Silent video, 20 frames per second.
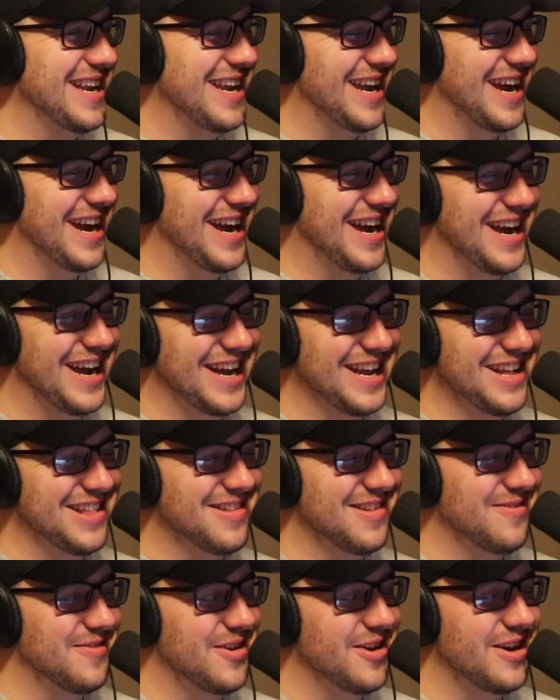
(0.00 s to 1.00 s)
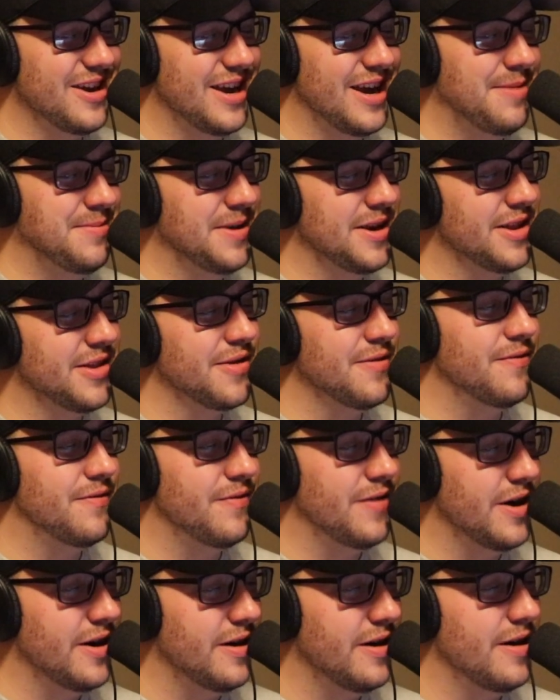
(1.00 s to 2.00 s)
Yeah, it's a
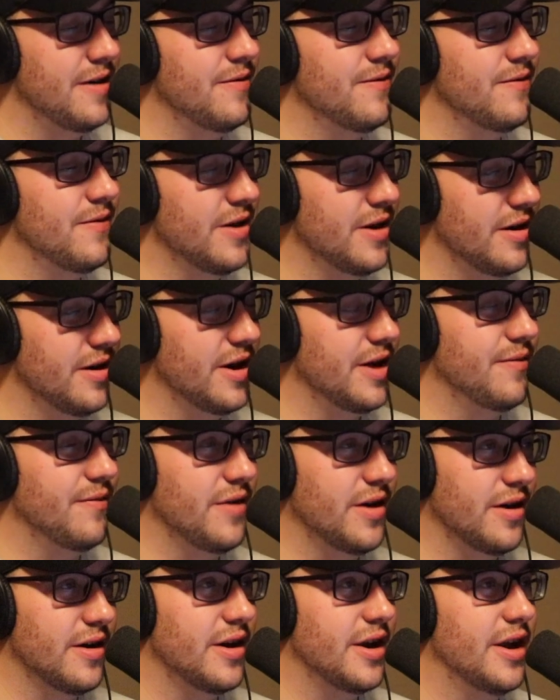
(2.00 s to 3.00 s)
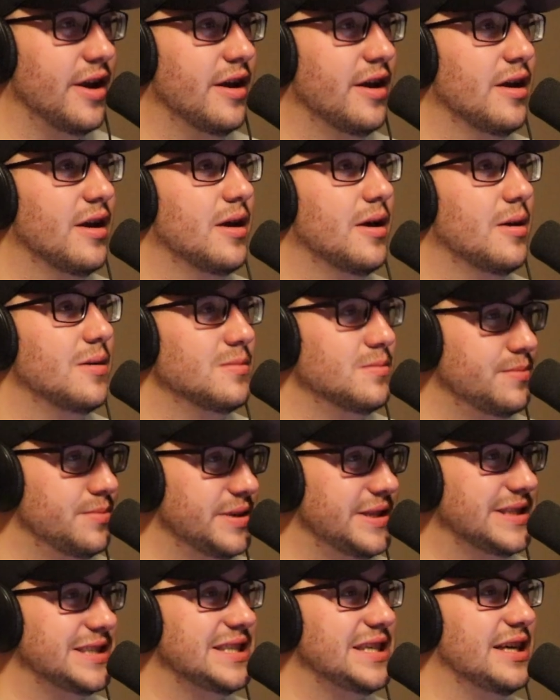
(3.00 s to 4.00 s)
very, very, very
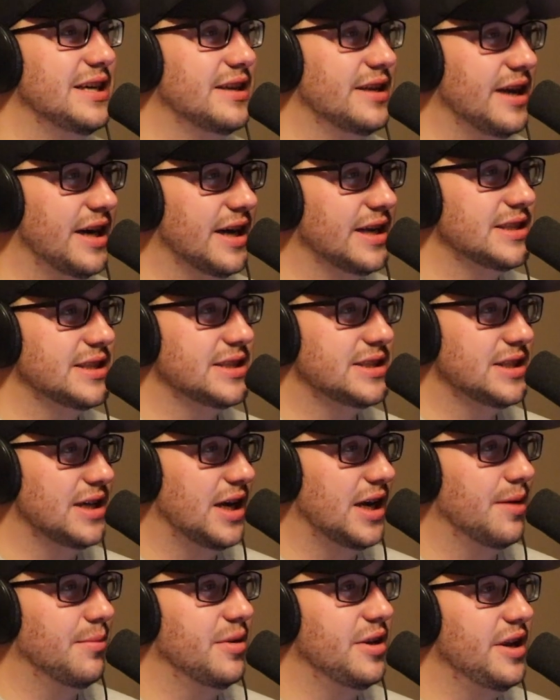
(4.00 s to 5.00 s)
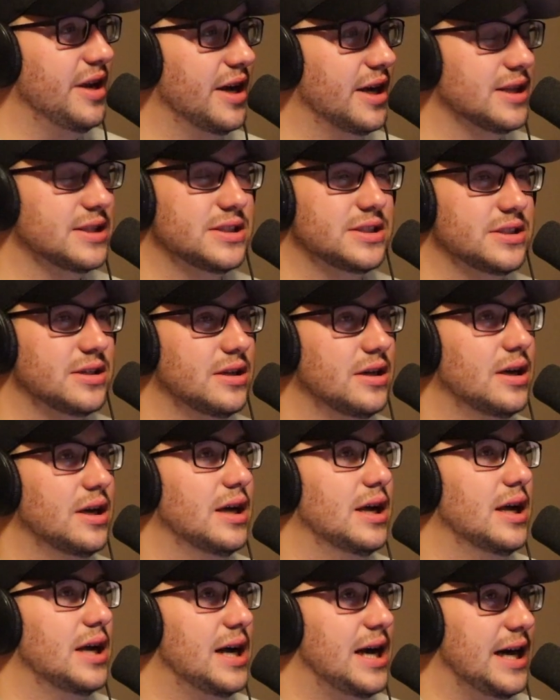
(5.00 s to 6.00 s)
busy and hectic time. And yes,
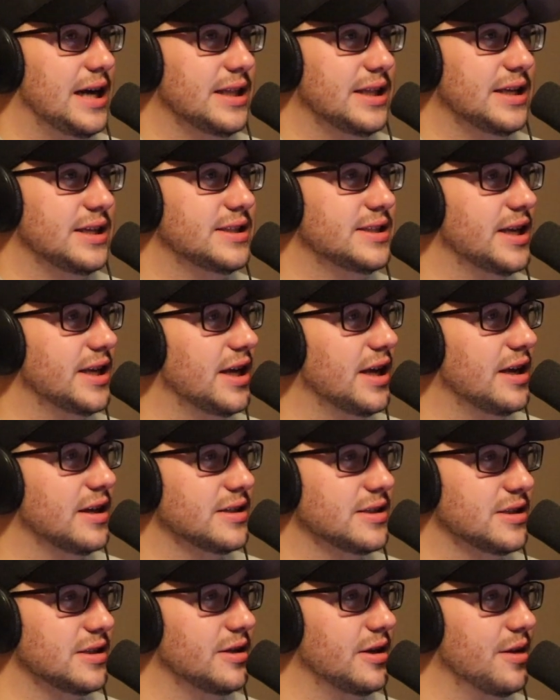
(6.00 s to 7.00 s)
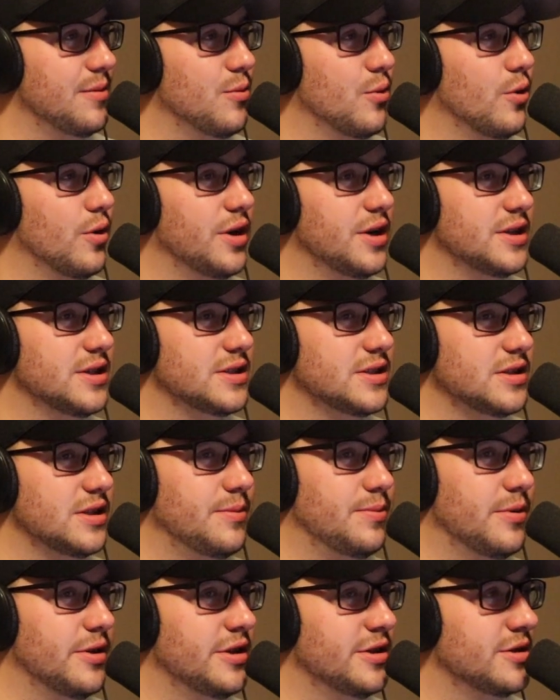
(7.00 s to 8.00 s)
I think taking a Sunday morning to
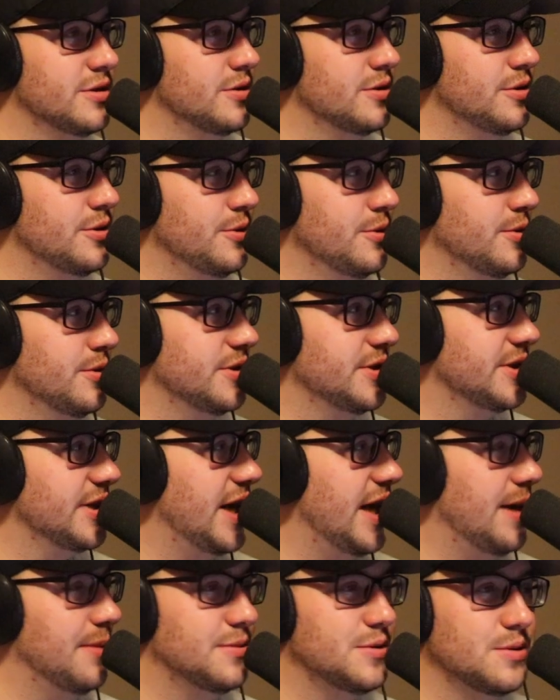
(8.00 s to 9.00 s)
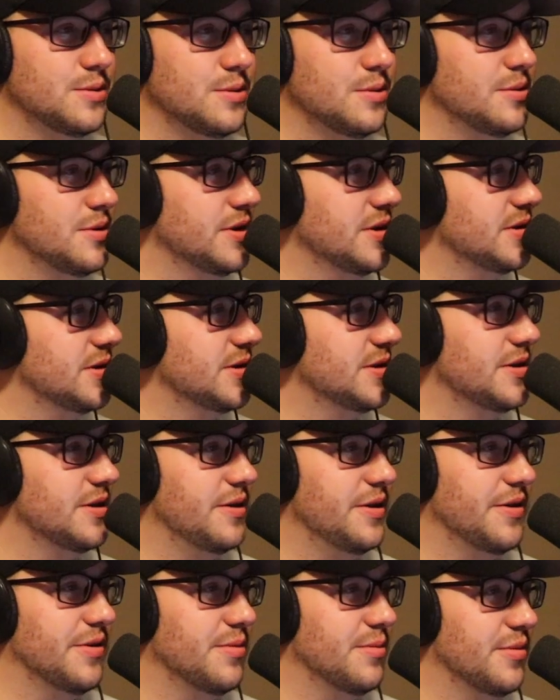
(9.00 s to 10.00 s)
sleep until noon is absolutely
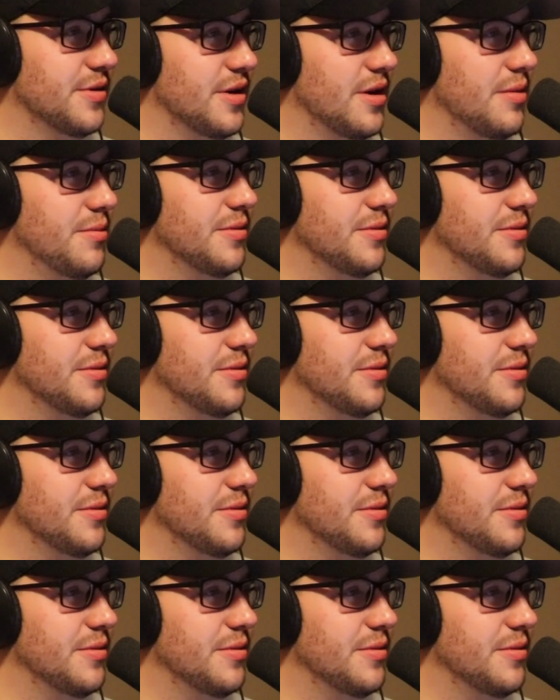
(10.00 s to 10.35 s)
necessary sometimes.